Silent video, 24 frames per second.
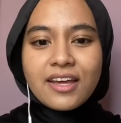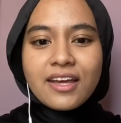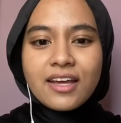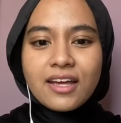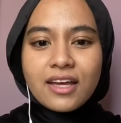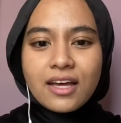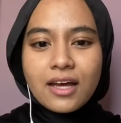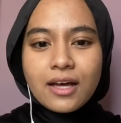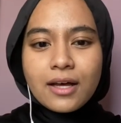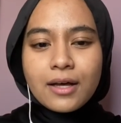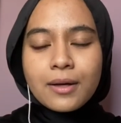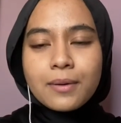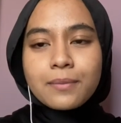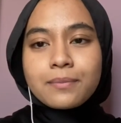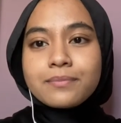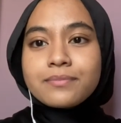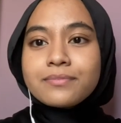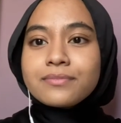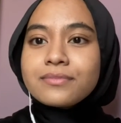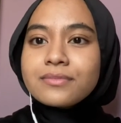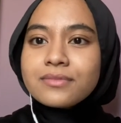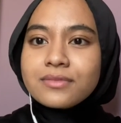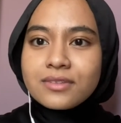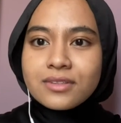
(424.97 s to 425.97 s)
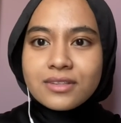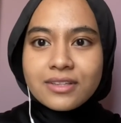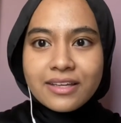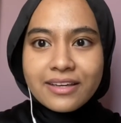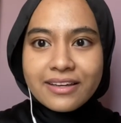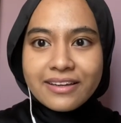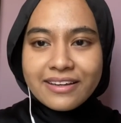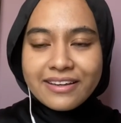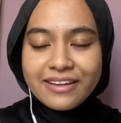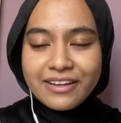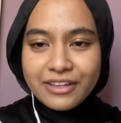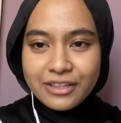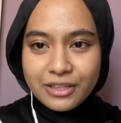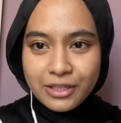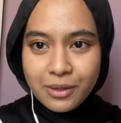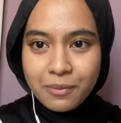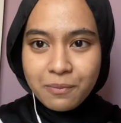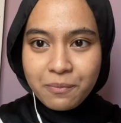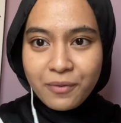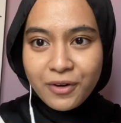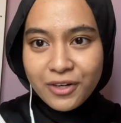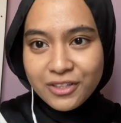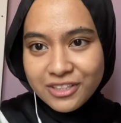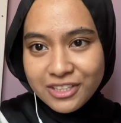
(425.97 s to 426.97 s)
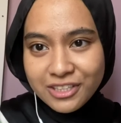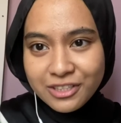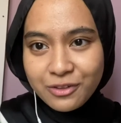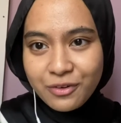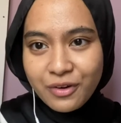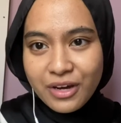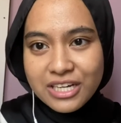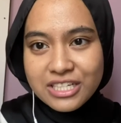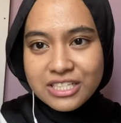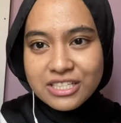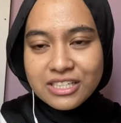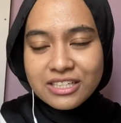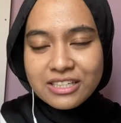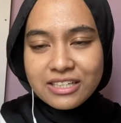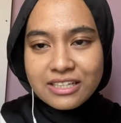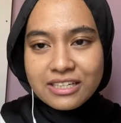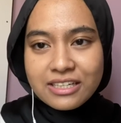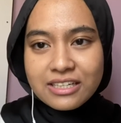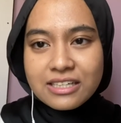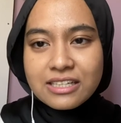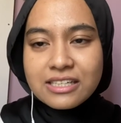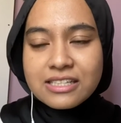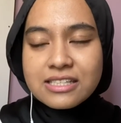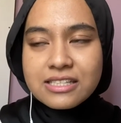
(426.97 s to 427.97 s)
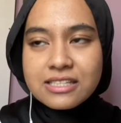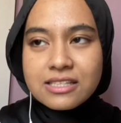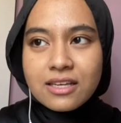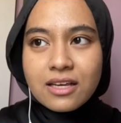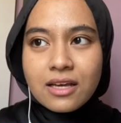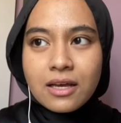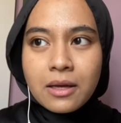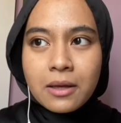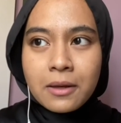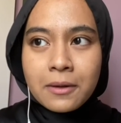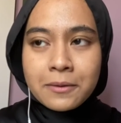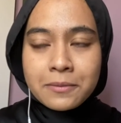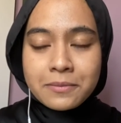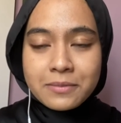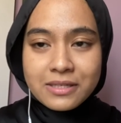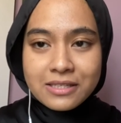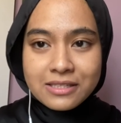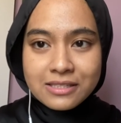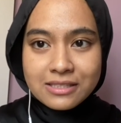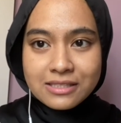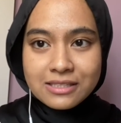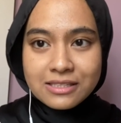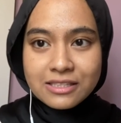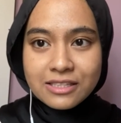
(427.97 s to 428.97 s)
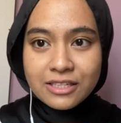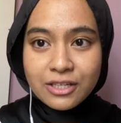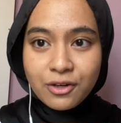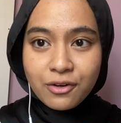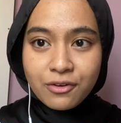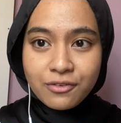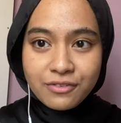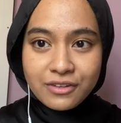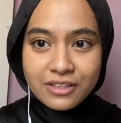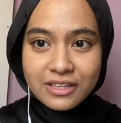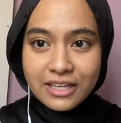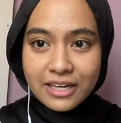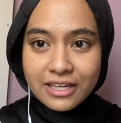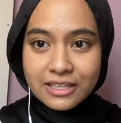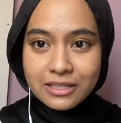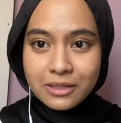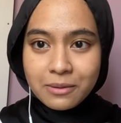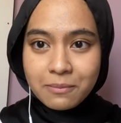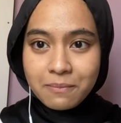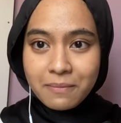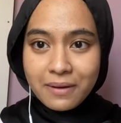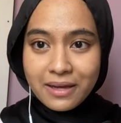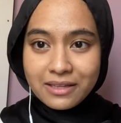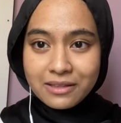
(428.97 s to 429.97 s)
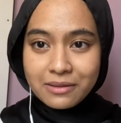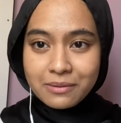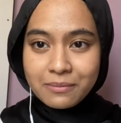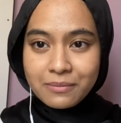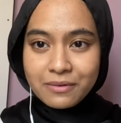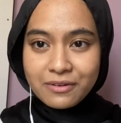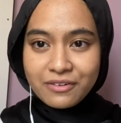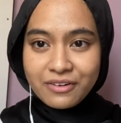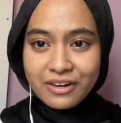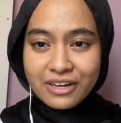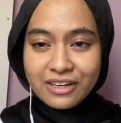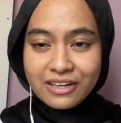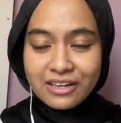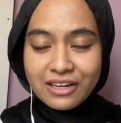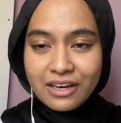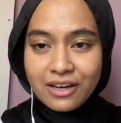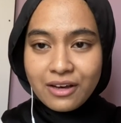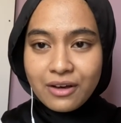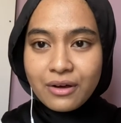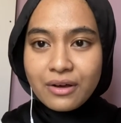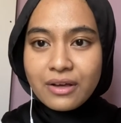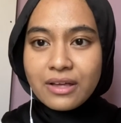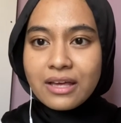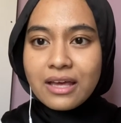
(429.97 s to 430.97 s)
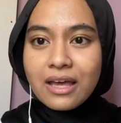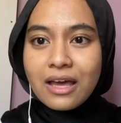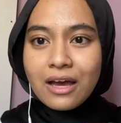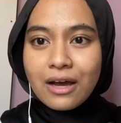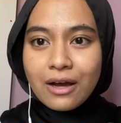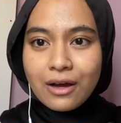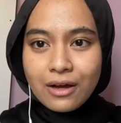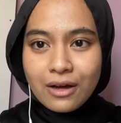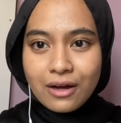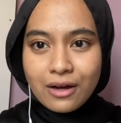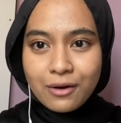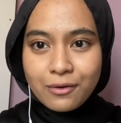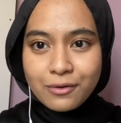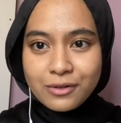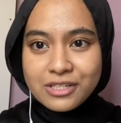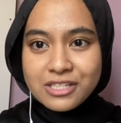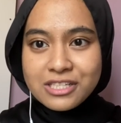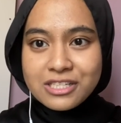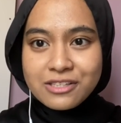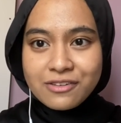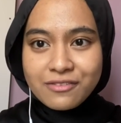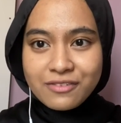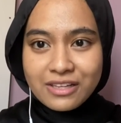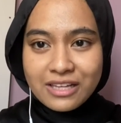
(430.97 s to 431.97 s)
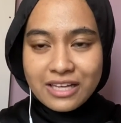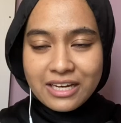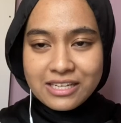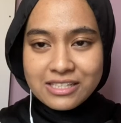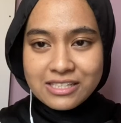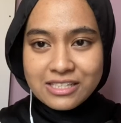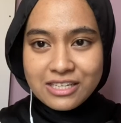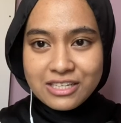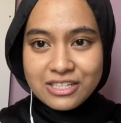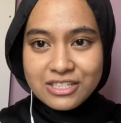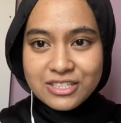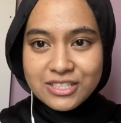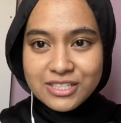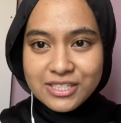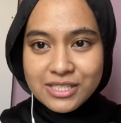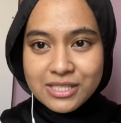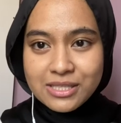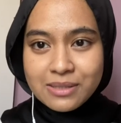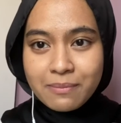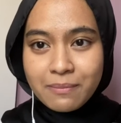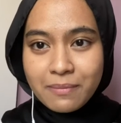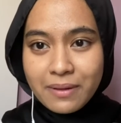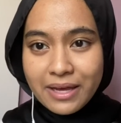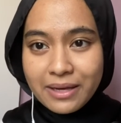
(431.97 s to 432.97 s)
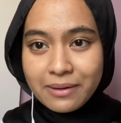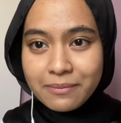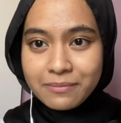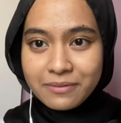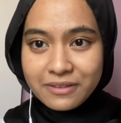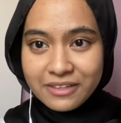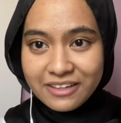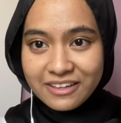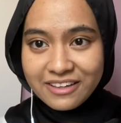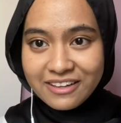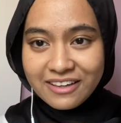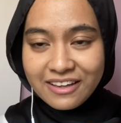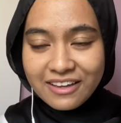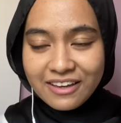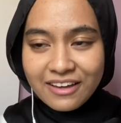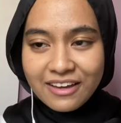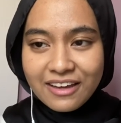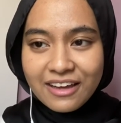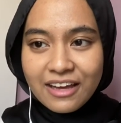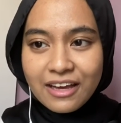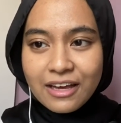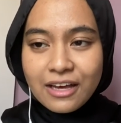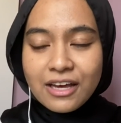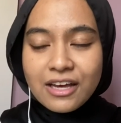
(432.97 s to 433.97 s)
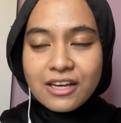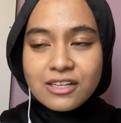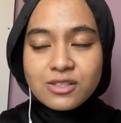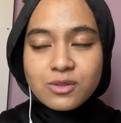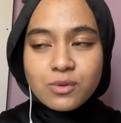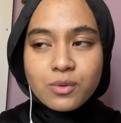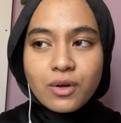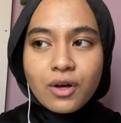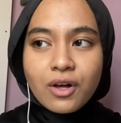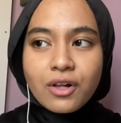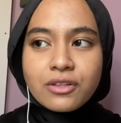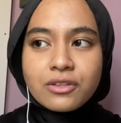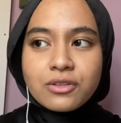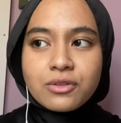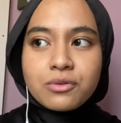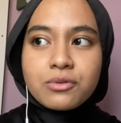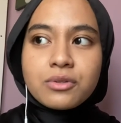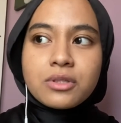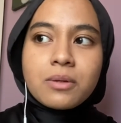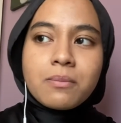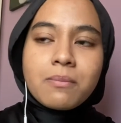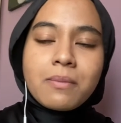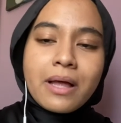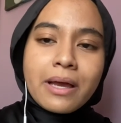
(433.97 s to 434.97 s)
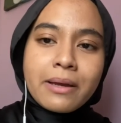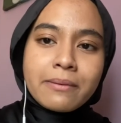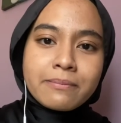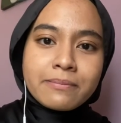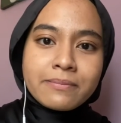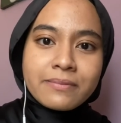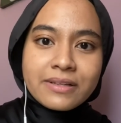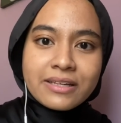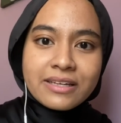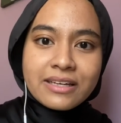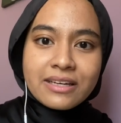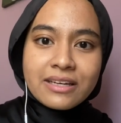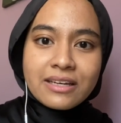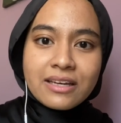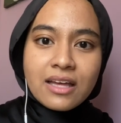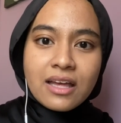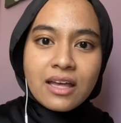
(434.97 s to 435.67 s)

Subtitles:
The important question is the COVID-19 pandemic right now our civilization's Black Plague? As we all know, the Black Plague